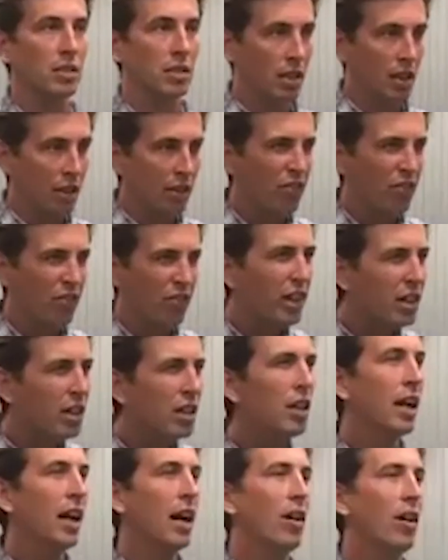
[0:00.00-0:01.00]
figuring
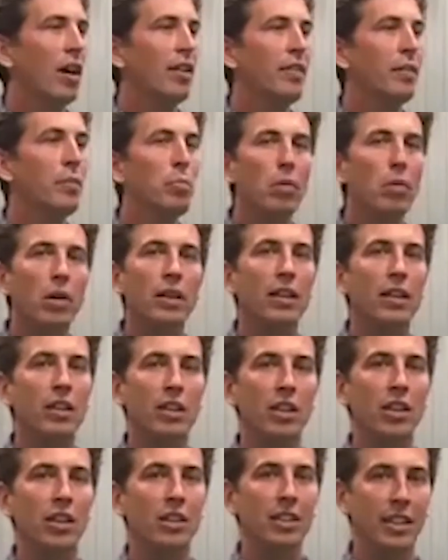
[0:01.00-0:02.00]
out, and then by the
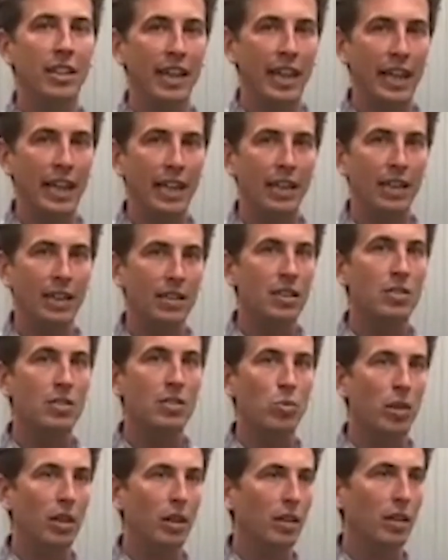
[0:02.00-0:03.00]
third year, this is
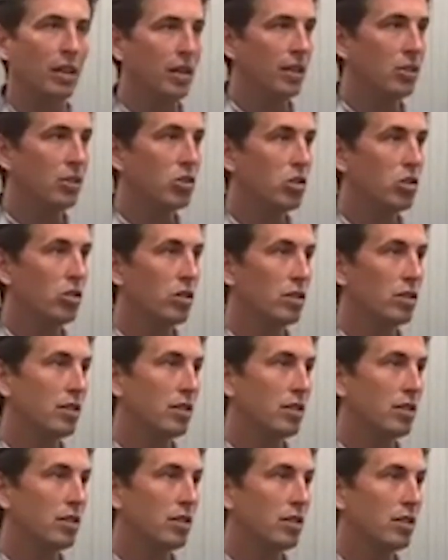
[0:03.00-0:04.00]
when the students,
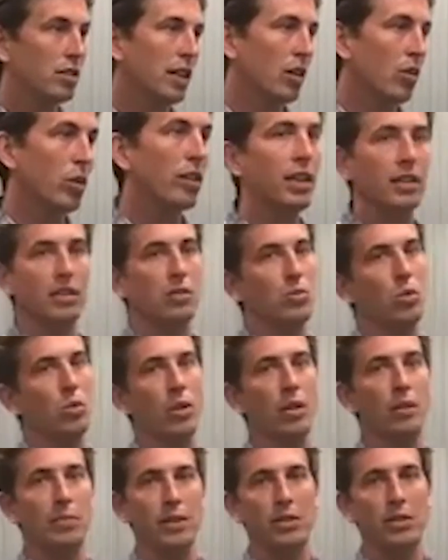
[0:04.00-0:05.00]
they go, well, this is
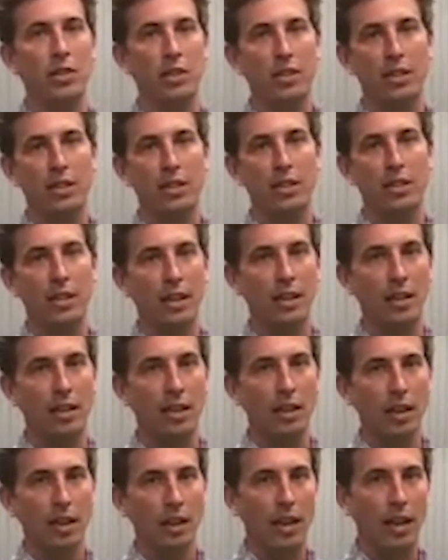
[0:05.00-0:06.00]
what I'm interested in.
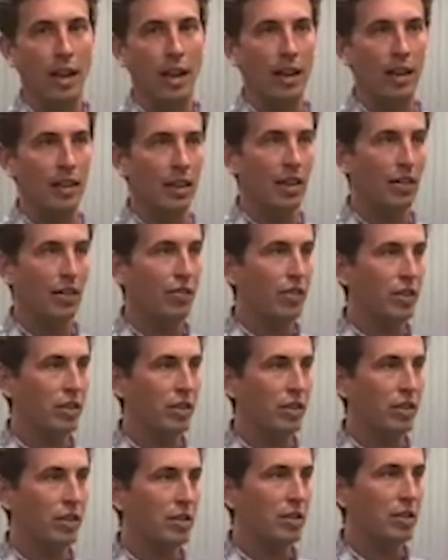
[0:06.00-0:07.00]
And if
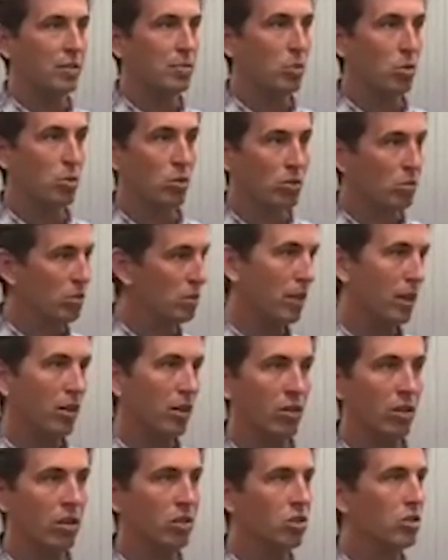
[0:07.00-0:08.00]
it's more towards
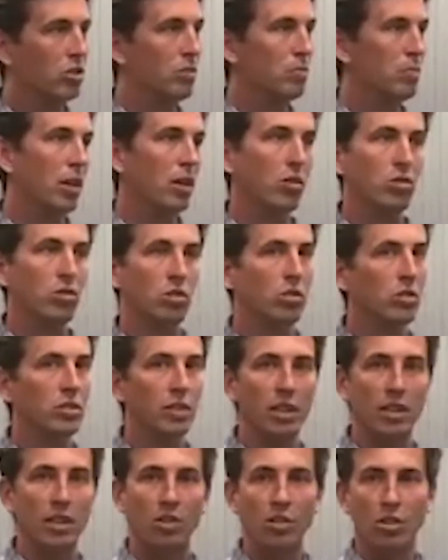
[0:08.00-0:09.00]
biological
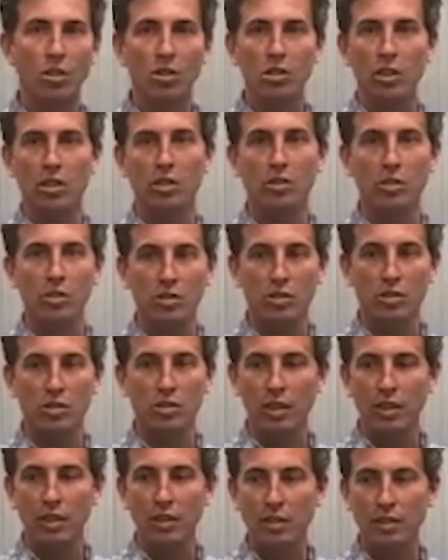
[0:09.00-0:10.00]
psychology and
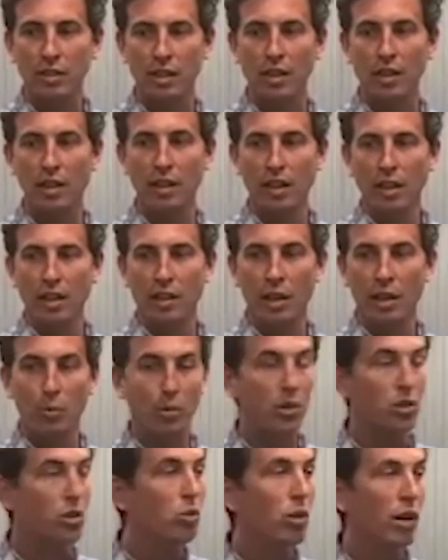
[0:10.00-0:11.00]
neuroscience, then we
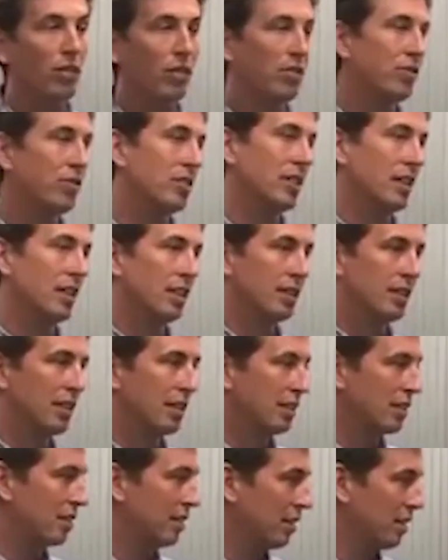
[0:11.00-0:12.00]
do have the facilities.
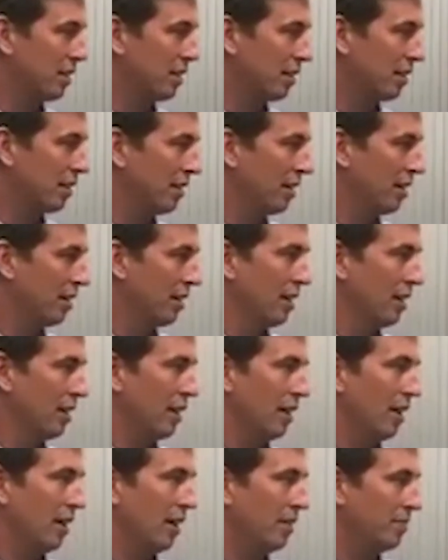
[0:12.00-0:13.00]

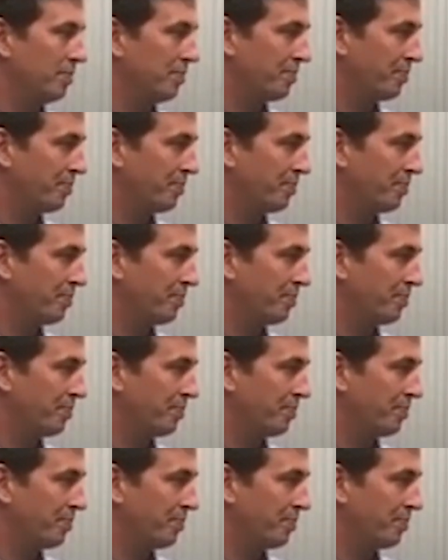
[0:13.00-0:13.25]
And